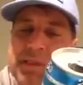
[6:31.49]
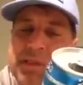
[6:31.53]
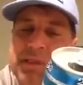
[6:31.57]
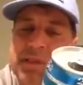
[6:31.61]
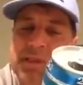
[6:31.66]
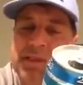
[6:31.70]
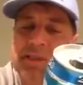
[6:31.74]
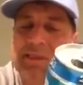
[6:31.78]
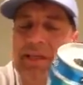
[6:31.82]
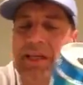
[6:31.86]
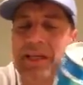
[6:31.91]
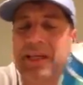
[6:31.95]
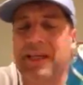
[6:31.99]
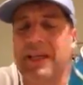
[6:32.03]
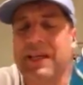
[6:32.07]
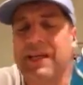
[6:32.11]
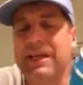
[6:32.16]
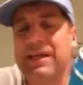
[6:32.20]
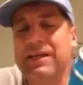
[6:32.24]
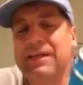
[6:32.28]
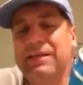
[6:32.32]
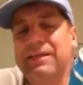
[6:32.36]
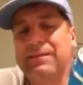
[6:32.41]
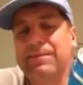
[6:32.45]
Because I
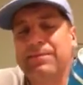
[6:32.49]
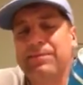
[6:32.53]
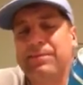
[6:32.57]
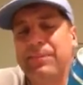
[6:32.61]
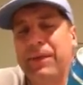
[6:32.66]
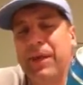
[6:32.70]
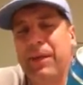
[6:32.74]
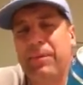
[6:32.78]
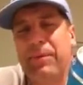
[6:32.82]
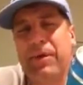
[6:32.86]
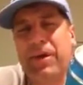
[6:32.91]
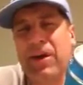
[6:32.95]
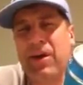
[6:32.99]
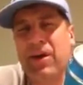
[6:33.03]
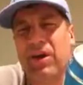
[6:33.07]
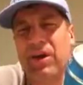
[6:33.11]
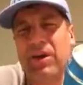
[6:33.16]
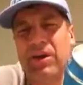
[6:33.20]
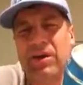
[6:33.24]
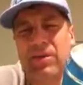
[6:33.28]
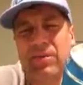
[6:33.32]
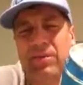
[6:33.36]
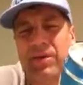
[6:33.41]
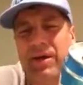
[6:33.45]
like PBR a
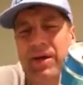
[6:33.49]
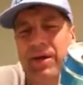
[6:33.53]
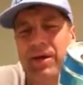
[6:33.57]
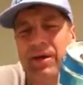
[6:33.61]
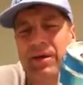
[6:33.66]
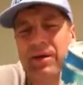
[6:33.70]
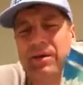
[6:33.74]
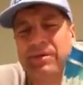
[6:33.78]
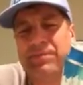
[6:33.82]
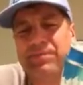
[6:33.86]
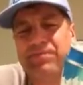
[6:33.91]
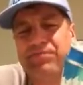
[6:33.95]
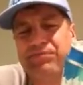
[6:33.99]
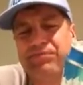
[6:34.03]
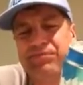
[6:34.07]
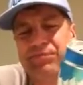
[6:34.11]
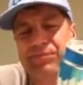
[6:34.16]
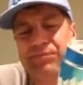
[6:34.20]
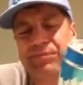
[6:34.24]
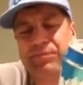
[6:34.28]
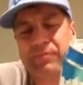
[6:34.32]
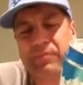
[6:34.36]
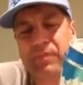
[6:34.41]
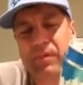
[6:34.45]
little better.
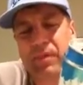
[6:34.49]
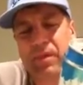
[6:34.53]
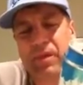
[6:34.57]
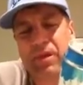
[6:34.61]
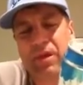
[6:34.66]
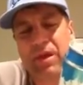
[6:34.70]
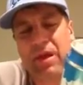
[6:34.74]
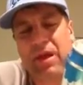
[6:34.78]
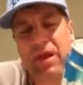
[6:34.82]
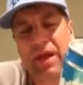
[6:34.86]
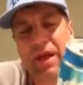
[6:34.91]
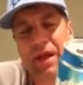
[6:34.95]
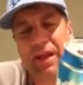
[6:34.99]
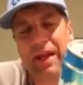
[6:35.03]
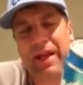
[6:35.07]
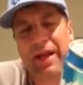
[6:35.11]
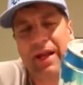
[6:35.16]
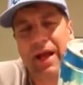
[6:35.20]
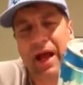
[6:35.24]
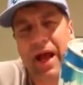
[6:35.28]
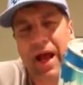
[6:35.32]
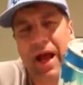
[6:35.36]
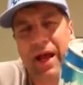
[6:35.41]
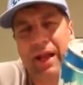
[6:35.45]
I
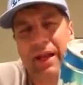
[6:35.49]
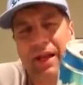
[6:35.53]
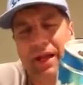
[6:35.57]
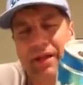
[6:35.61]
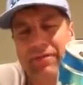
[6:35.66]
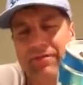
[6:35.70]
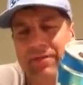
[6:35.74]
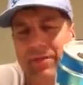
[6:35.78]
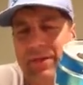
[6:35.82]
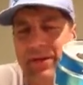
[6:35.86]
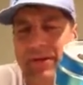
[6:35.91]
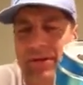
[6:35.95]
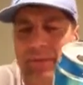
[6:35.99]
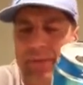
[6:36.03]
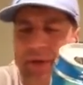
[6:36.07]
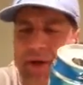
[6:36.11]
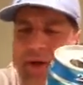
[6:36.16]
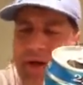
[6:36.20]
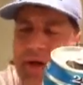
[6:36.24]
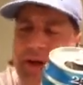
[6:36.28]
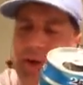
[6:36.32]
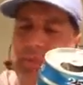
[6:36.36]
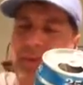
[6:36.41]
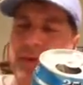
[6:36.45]
like High Life a little
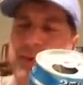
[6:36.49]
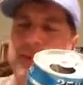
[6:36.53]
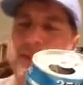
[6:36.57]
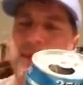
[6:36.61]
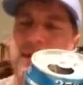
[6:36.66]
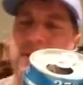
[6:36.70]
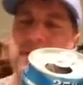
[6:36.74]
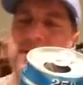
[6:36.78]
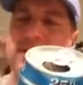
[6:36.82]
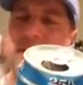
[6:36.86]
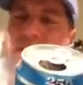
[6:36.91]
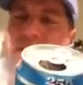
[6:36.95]
better. Let me taste